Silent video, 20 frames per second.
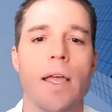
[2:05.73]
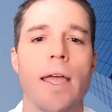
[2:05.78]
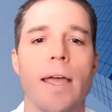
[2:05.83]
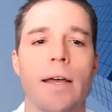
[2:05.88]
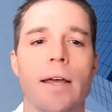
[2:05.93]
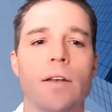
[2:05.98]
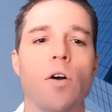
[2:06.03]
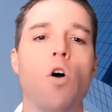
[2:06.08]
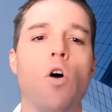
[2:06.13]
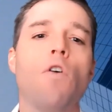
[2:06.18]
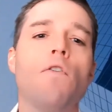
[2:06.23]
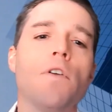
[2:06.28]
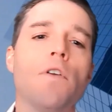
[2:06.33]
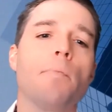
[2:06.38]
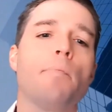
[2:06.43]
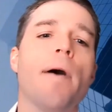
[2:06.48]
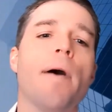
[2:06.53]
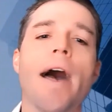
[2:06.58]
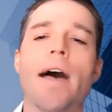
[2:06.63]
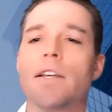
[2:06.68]
And over
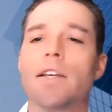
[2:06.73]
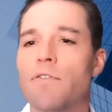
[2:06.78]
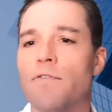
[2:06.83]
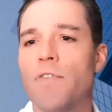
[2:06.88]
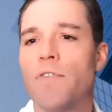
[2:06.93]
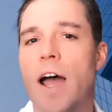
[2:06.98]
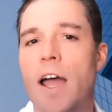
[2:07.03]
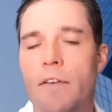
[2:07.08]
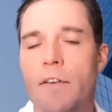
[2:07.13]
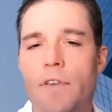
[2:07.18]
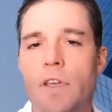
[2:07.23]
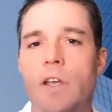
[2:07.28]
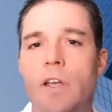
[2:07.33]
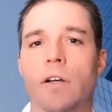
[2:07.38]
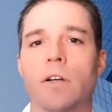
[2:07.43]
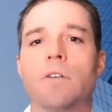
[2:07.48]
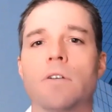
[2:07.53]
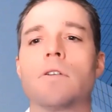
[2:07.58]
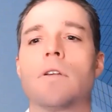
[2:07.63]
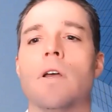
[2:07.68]
the past 5
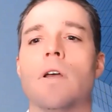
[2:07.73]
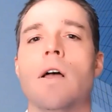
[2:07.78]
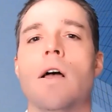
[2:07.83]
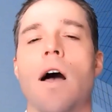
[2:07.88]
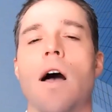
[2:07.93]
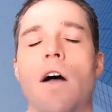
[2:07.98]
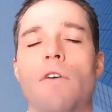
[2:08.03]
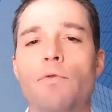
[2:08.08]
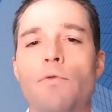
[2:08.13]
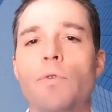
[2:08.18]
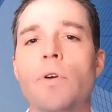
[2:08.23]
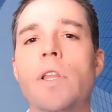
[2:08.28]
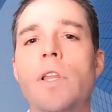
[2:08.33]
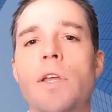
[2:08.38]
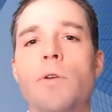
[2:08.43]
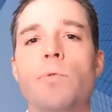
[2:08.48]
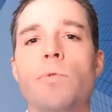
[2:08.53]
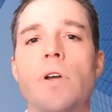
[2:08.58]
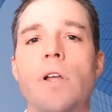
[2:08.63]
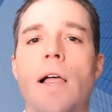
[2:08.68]
years, I've
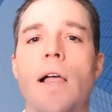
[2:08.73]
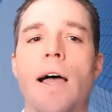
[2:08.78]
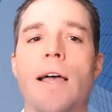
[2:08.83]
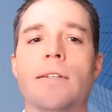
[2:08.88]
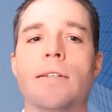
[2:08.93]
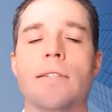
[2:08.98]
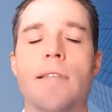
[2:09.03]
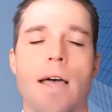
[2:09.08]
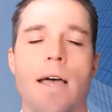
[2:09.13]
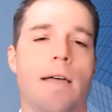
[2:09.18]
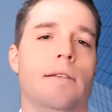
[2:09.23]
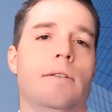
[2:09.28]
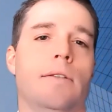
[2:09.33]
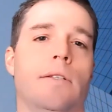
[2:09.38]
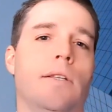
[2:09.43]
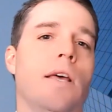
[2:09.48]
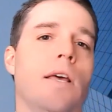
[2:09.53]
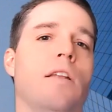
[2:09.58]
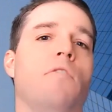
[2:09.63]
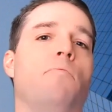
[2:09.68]
really realized that
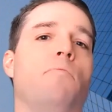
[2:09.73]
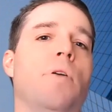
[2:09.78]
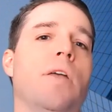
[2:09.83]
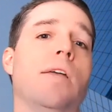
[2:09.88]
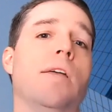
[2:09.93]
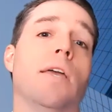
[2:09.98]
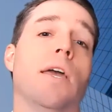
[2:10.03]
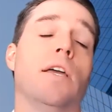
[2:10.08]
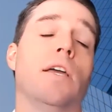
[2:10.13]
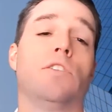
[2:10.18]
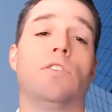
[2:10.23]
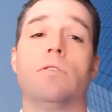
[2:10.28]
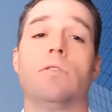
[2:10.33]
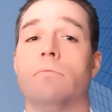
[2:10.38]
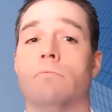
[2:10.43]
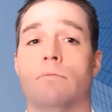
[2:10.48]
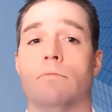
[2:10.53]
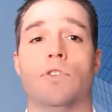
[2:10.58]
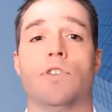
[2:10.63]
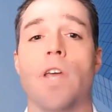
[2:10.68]
instead of being a
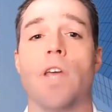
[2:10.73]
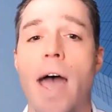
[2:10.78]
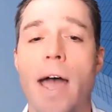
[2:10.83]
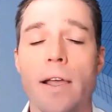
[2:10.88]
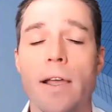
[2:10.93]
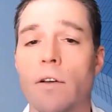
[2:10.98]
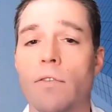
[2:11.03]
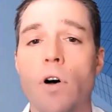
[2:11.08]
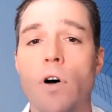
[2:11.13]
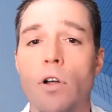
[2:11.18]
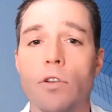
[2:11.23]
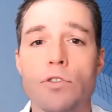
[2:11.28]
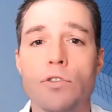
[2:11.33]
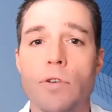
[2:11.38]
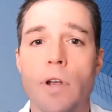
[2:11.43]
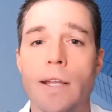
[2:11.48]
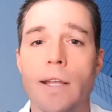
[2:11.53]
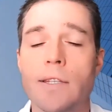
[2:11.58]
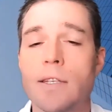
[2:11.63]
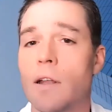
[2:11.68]
jack of all
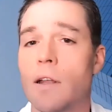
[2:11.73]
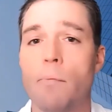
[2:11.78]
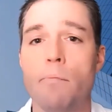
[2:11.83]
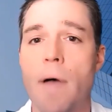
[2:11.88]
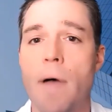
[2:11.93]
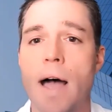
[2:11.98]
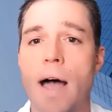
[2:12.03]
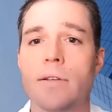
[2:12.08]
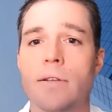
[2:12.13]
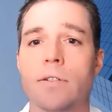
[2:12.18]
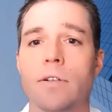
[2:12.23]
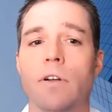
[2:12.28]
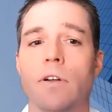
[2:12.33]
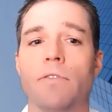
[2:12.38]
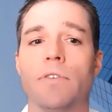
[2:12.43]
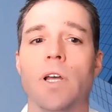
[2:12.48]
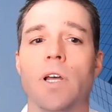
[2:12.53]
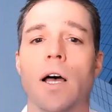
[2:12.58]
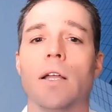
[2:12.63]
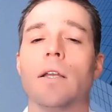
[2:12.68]
trades and a master
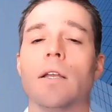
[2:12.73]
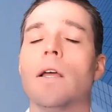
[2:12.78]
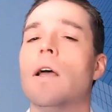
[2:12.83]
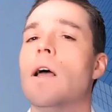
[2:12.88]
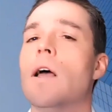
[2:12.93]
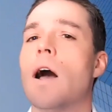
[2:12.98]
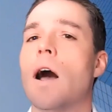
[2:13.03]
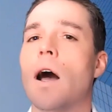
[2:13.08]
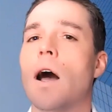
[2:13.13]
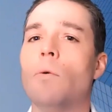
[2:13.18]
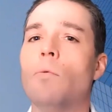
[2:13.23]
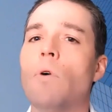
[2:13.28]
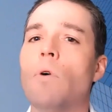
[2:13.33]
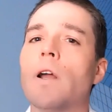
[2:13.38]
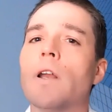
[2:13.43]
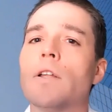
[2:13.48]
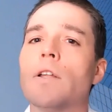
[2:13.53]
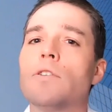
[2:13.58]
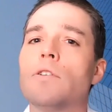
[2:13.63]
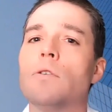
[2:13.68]
of none, I
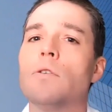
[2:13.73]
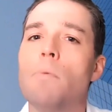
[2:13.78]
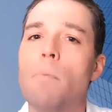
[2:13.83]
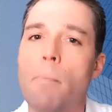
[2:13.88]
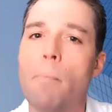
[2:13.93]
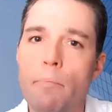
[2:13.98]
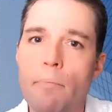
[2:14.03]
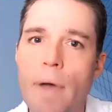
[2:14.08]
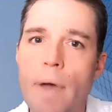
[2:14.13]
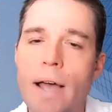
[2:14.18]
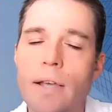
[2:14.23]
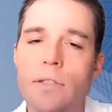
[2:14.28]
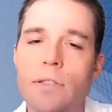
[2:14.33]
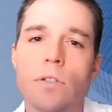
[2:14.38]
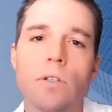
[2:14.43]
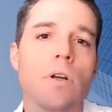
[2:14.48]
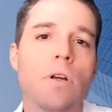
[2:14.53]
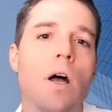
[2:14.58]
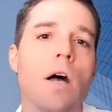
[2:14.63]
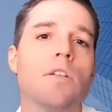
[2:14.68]
wanted to
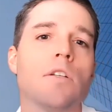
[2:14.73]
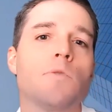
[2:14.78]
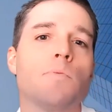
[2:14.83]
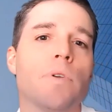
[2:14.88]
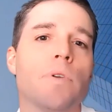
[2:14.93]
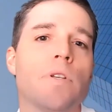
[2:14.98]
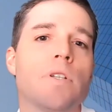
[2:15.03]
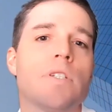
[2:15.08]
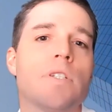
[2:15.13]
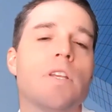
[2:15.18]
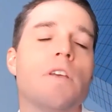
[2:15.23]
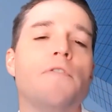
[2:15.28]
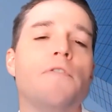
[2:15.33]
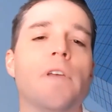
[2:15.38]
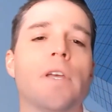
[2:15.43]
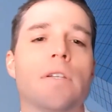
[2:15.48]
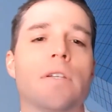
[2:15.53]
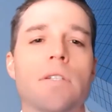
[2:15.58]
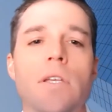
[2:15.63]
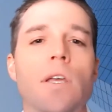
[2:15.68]
master a
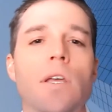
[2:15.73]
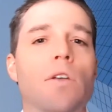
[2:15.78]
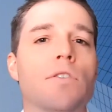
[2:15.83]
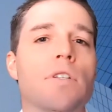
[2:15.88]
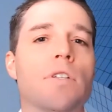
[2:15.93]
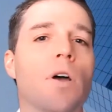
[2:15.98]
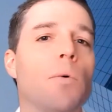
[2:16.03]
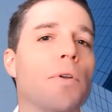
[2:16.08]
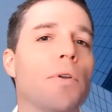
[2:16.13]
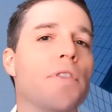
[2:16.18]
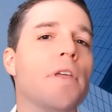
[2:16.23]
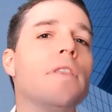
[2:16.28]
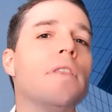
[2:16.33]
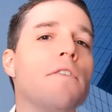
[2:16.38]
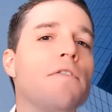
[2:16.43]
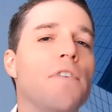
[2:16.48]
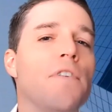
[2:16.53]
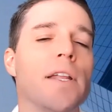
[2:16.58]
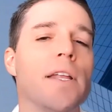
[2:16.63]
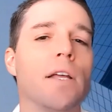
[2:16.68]
specific skill set within
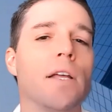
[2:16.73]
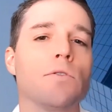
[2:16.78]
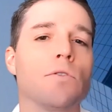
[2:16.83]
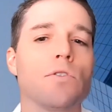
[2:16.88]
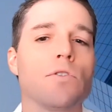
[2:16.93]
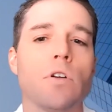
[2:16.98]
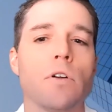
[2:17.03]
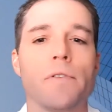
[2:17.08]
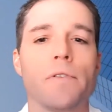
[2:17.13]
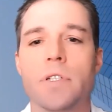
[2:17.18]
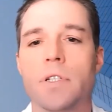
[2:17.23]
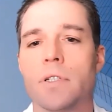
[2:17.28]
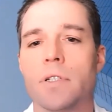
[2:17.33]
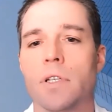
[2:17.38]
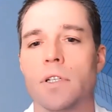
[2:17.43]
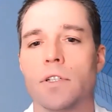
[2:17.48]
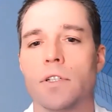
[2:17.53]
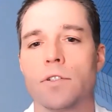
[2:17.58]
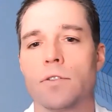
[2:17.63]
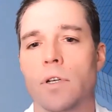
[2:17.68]
the financial services
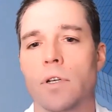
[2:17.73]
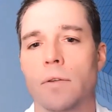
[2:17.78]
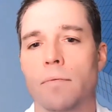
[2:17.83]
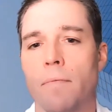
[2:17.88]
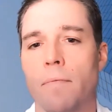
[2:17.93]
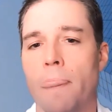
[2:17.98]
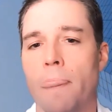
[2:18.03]
industry.